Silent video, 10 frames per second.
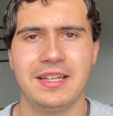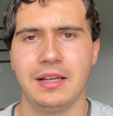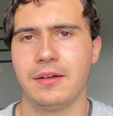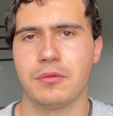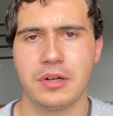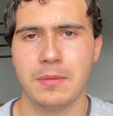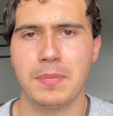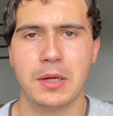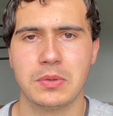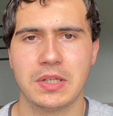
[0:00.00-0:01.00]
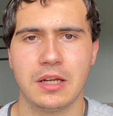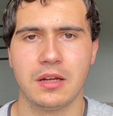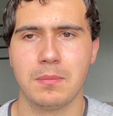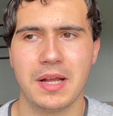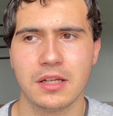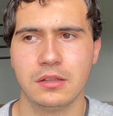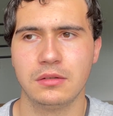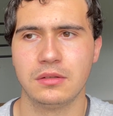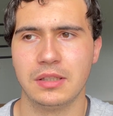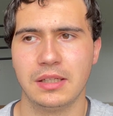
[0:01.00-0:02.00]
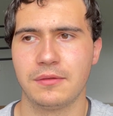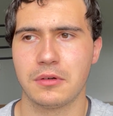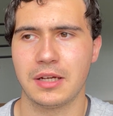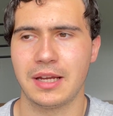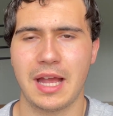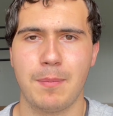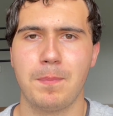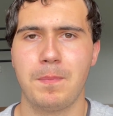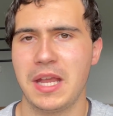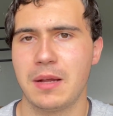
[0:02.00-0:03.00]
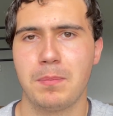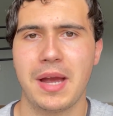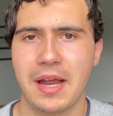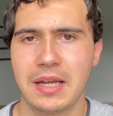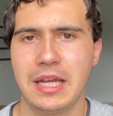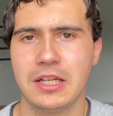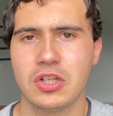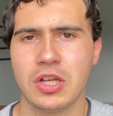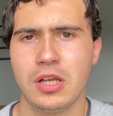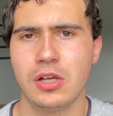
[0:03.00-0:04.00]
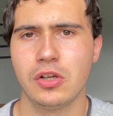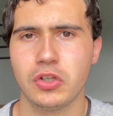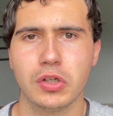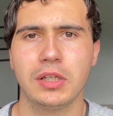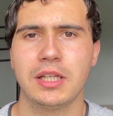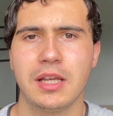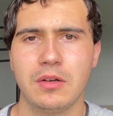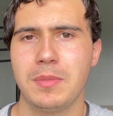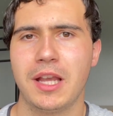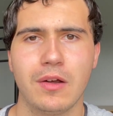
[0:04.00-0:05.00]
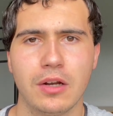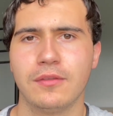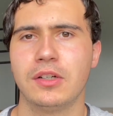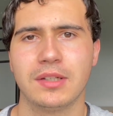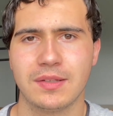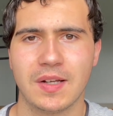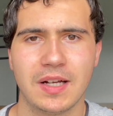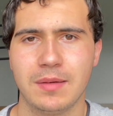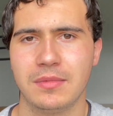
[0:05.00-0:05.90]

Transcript: delivery, posting mail, delivering a big package, surely it would be going off all the time